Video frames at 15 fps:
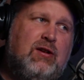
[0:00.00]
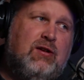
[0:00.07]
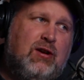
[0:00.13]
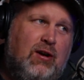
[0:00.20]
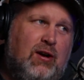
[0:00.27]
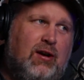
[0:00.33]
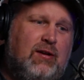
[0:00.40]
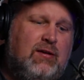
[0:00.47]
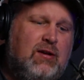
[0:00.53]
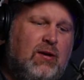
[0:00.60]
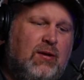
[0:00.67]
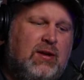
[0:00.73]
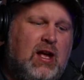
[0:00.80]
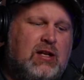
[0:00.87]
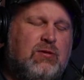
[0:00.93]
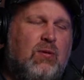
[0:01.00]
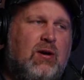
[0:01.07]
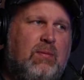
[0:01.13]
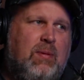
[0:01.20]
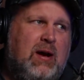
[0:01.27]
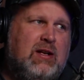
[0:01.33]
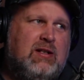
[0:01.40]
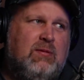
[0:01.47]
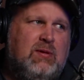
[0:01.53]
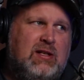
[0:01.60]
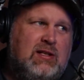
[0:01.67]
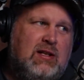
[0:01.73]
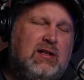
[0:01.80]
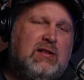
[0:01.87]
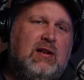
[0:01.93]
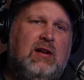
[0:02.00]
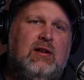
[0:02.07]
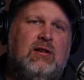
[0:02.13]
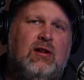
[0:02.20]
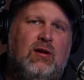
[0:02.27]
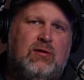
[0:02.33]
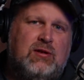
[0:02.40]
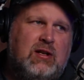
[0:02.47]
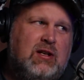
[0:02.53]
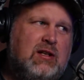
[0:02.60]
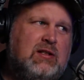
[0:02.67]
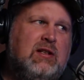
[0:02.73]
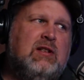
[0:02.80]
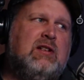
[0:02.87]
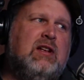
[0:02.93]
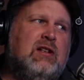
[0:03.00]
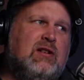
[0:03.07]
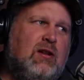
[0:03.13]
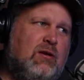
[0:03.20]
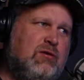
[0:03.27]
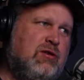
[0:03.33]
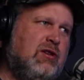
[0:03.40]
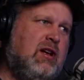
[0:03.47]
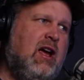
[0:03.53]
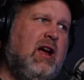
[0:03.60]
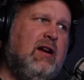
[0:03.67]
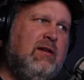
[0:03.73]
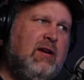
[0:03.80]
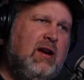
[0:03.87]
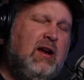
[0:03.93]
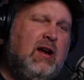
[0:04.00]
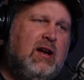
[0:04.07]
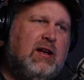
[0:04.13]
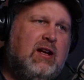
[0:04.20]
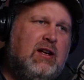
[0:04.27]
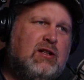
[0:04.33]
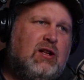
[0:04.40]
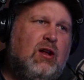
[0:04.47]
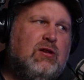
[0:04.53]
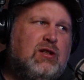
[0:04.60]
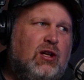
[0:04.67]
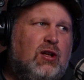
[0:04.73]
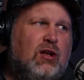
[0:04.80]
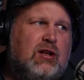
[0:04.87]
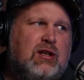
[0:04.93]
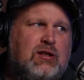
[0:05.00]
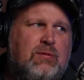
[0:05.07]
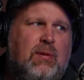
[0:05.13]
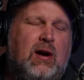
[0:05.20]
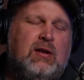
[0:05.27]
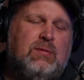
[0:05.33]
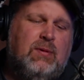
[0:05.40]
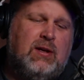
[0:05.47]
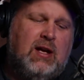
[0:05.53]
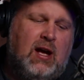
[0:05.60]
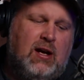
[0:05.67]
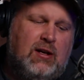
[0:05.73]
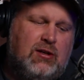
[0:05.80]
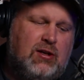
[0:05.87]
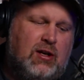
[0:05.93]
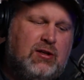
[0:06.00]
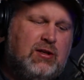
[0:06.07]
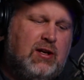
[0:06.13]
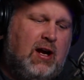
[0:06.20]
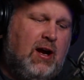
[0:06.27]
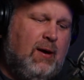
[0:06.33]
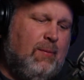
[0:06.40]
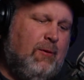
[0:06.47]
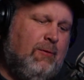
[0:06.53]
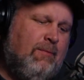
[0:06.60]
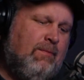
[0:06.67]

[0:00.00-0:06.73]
you could, and that's where it pays to be seasoned, close the distance, get as close as you can, get as close a look as you possibly can, and judge the animal.